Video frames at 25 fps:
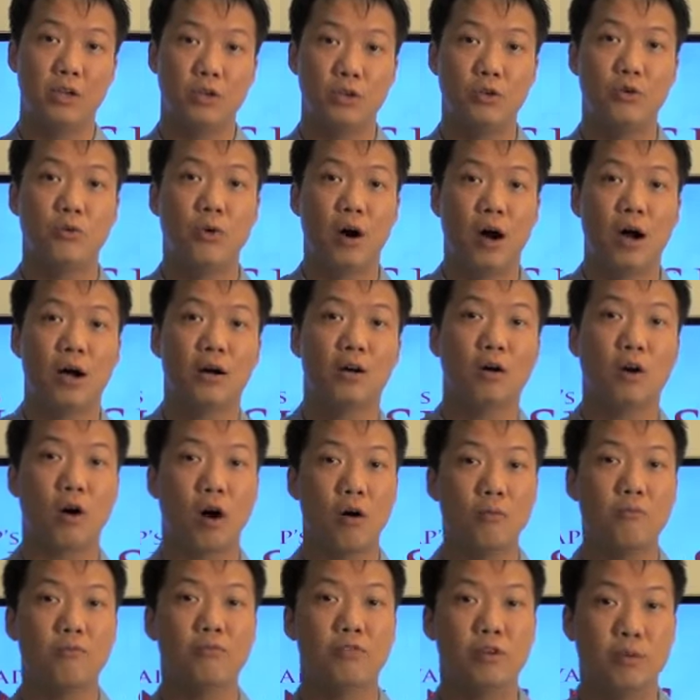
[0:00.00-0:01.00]
you are
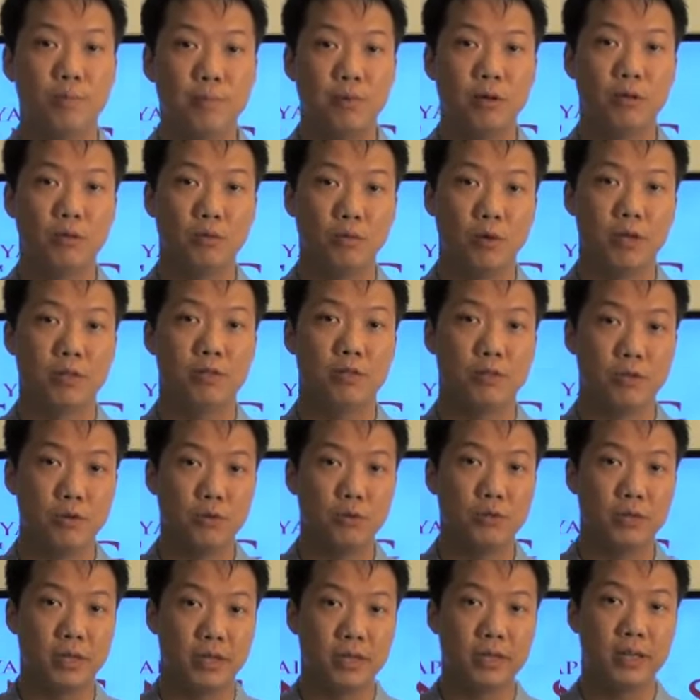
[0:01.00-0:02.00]
comfortable with
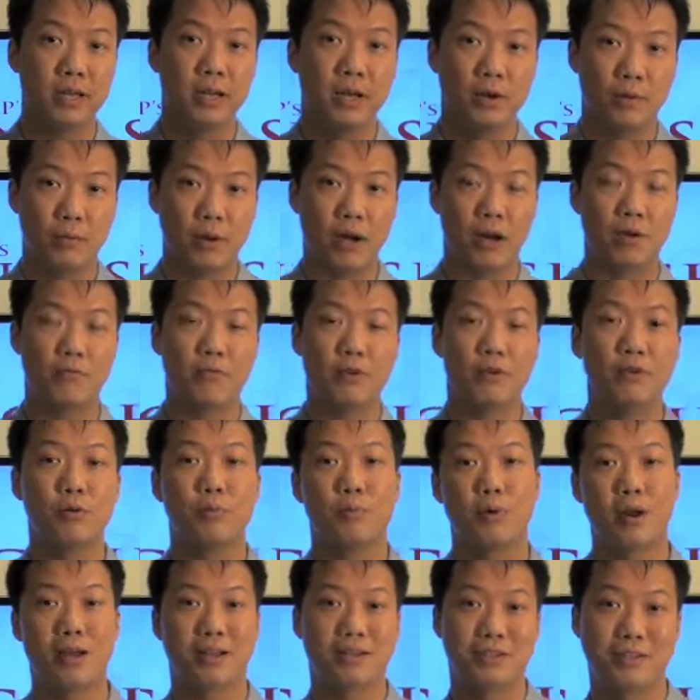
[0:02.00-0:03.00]
using whenever you
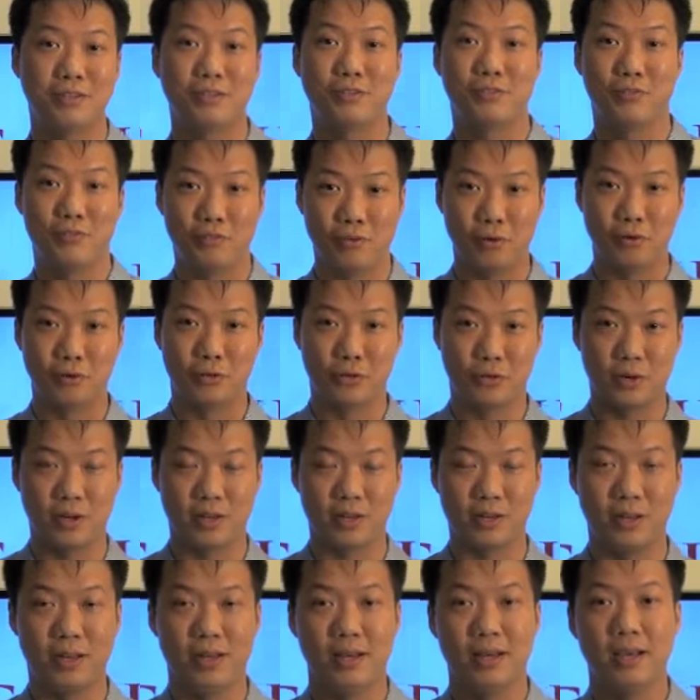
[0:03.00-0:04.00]
practice Feng
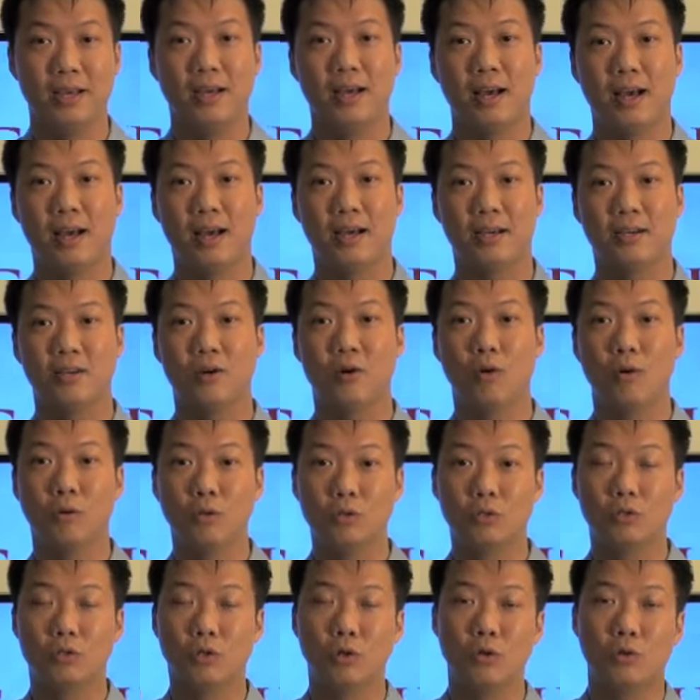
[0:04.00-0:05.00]
Shui. And
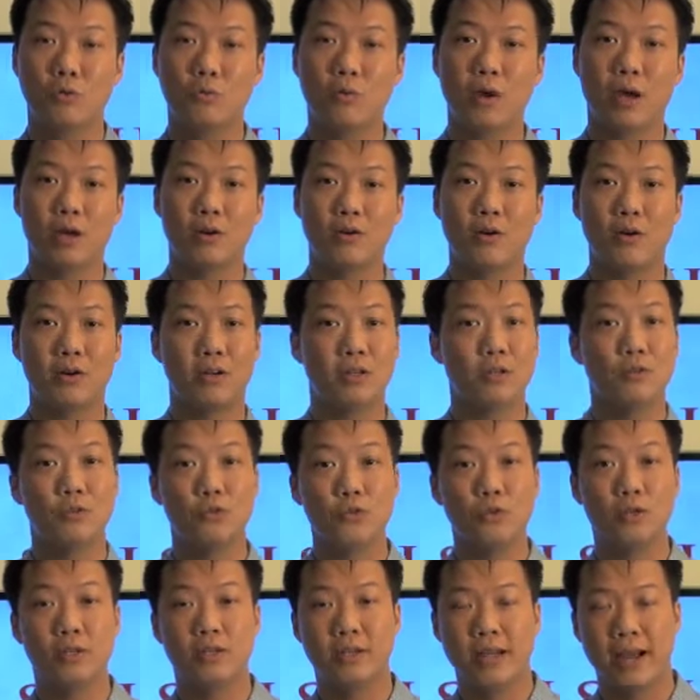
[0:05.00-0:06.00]
also, we are not
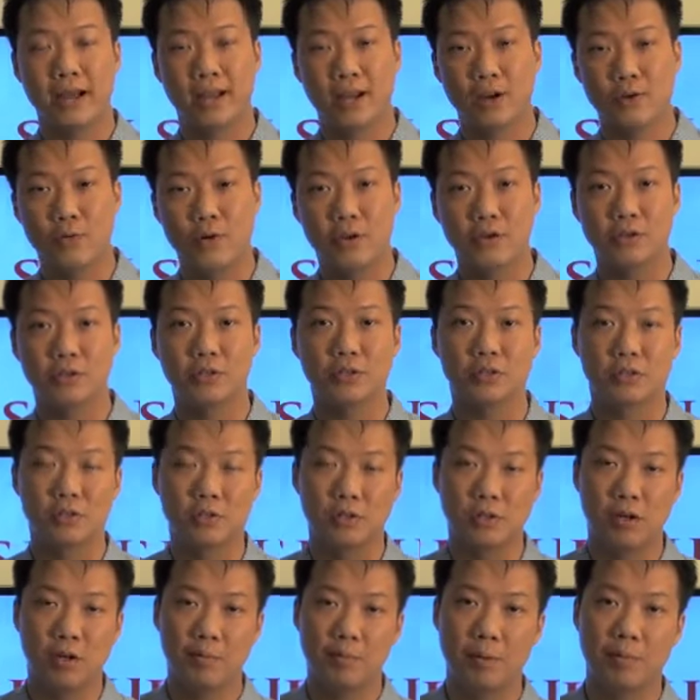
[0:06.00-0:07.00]
into the decorations. So
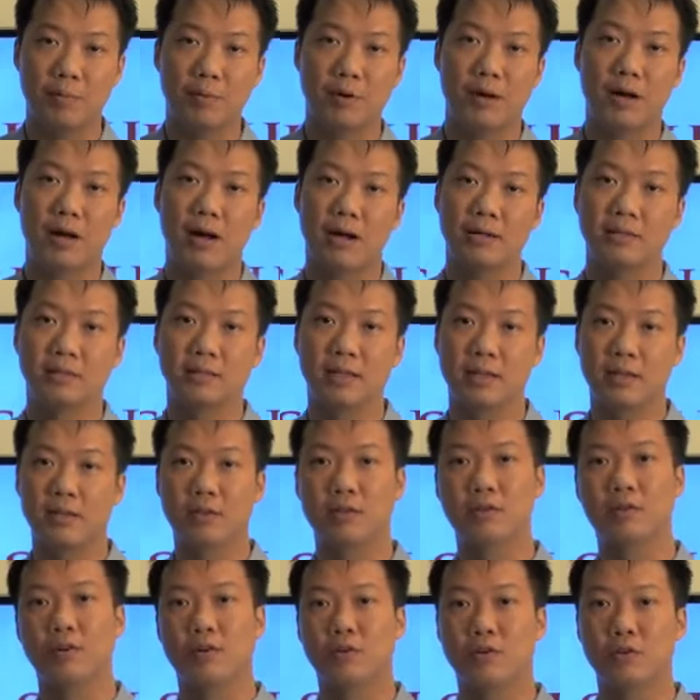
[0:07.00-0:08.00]
a lot of people are asking,
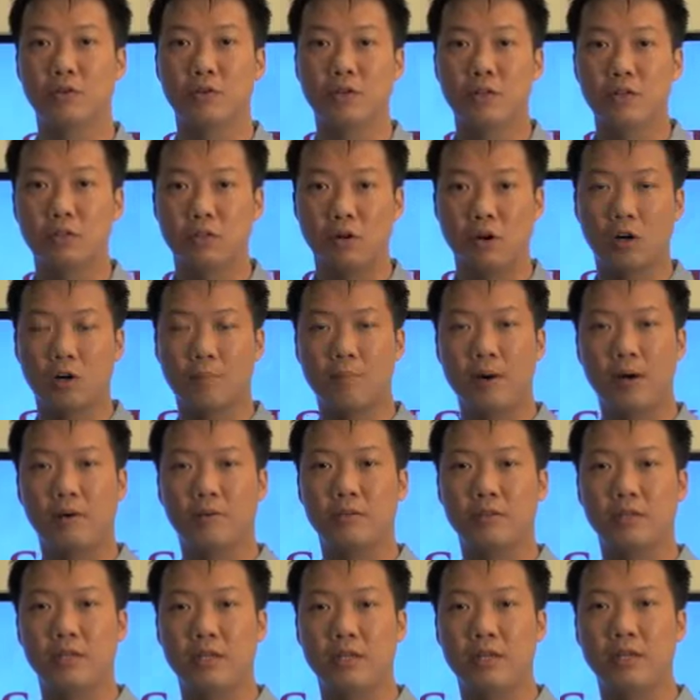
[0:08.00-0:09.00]
you didn't talk
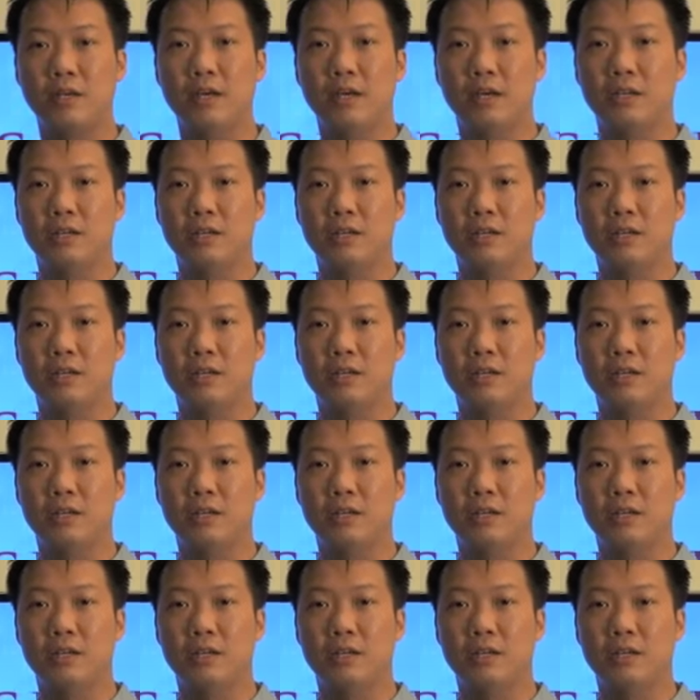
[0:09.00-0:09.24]
about the